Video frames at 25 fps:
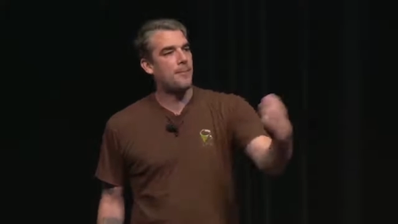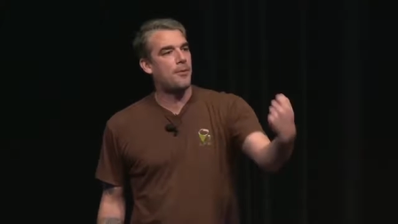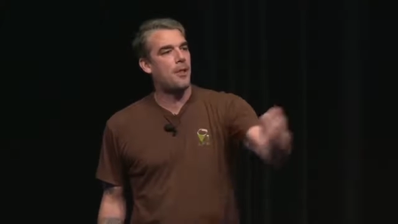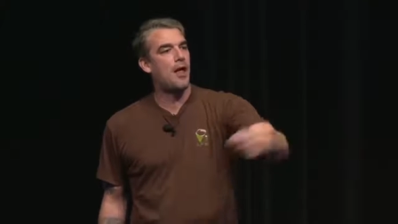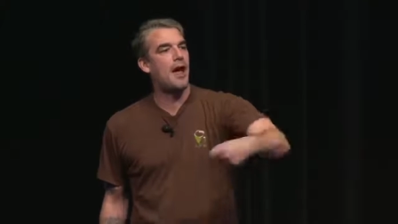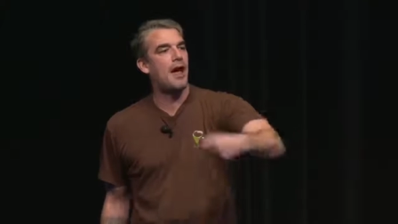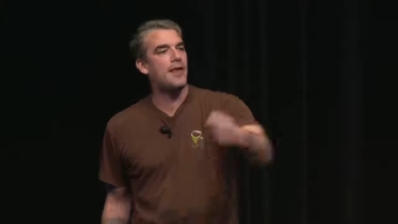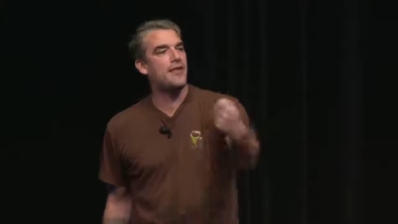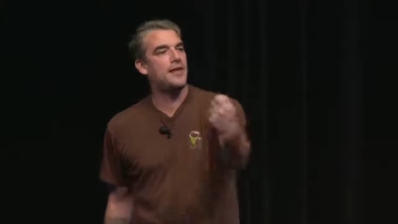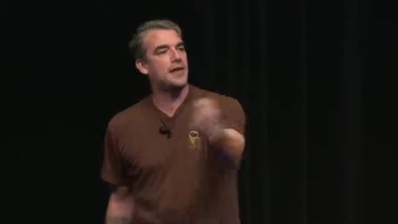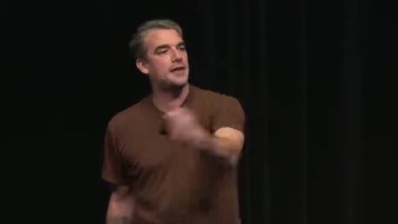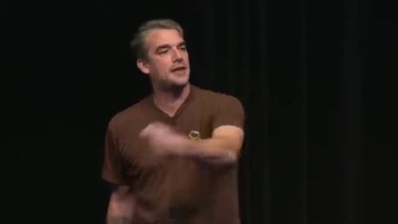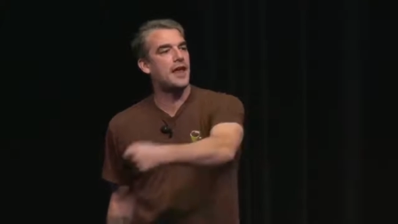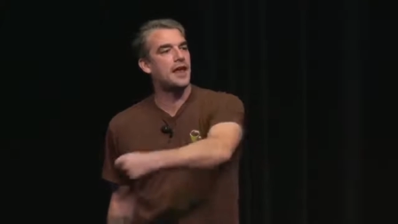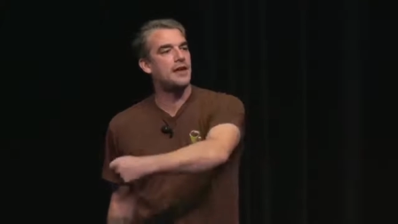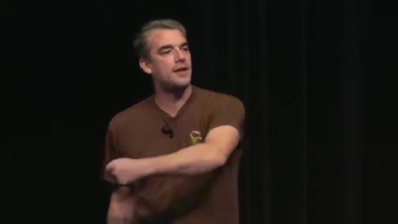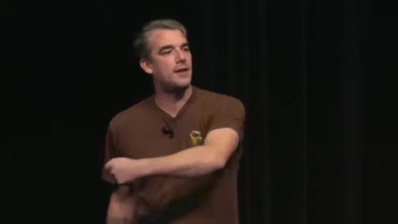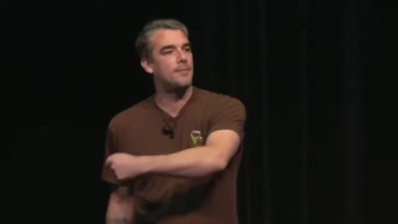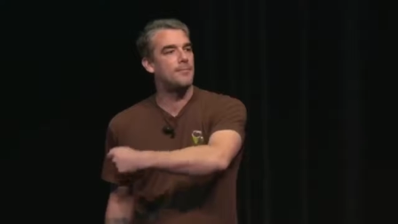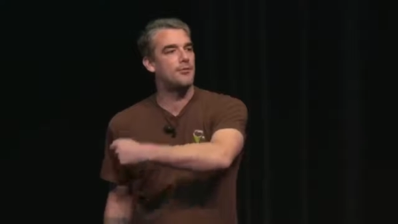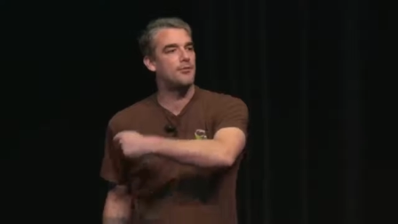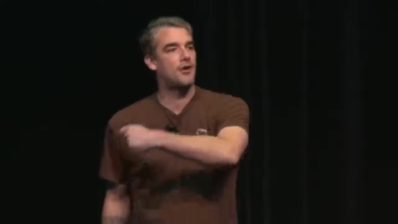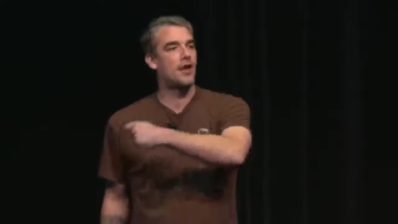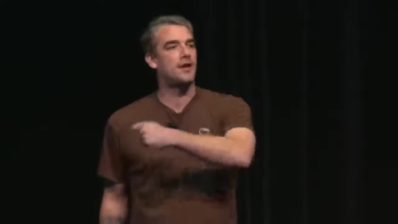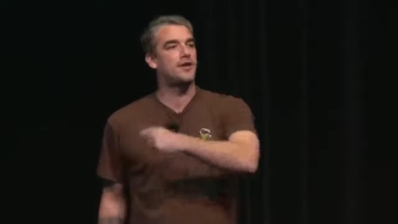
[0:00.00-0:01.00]
apply the
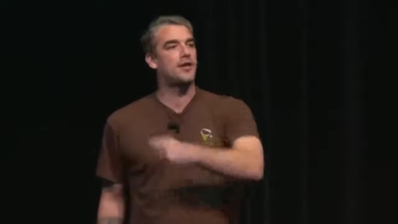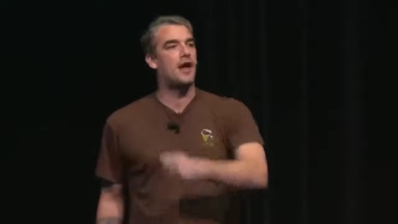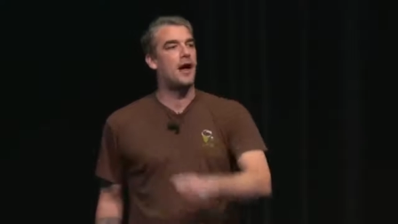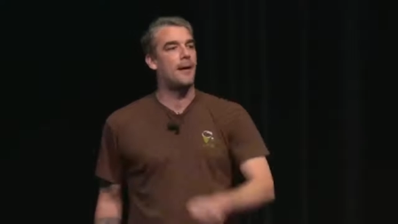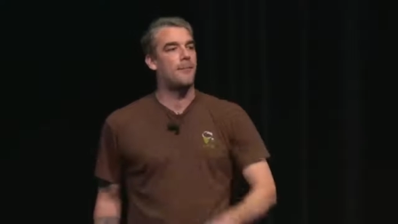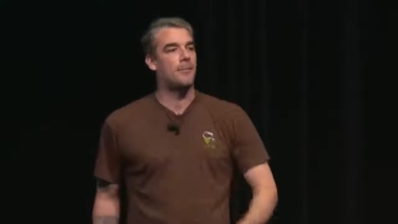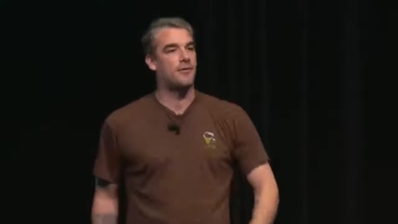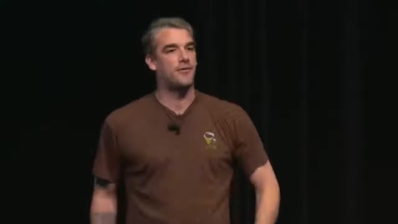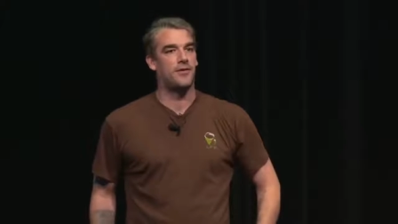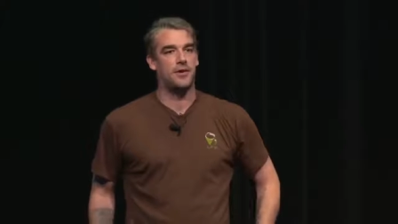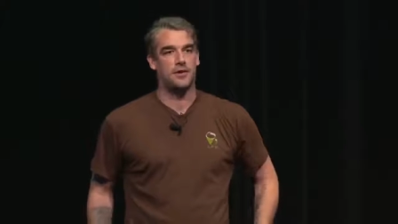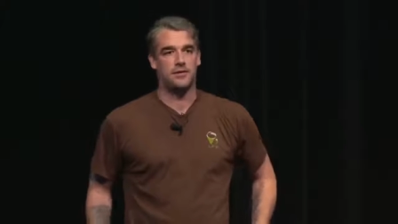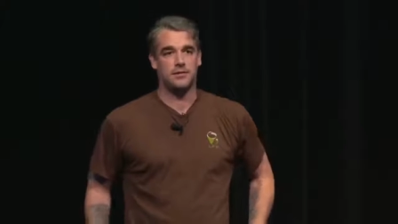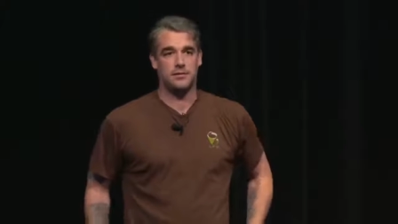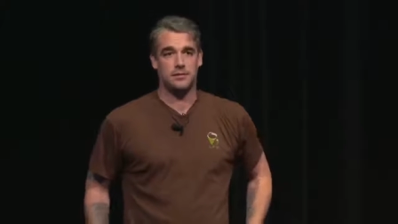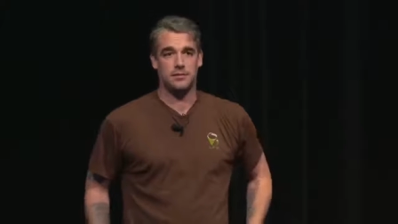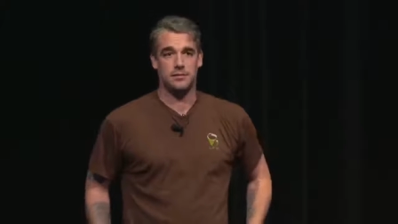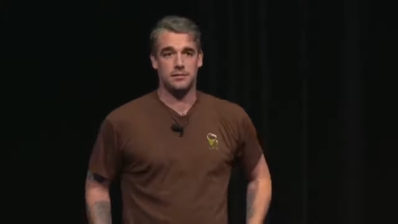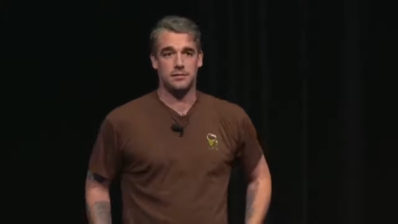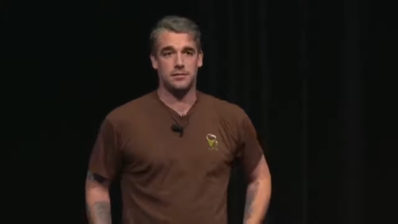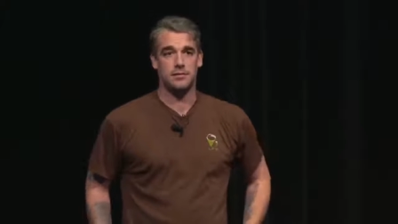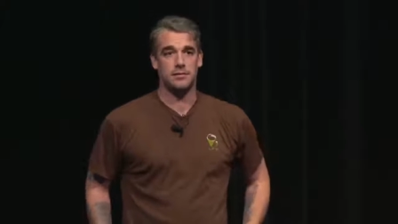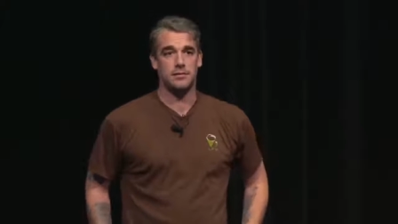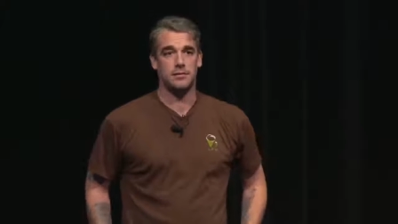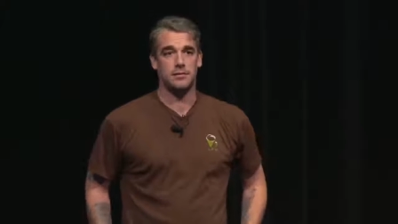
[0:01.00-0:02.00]
addendums on top of it.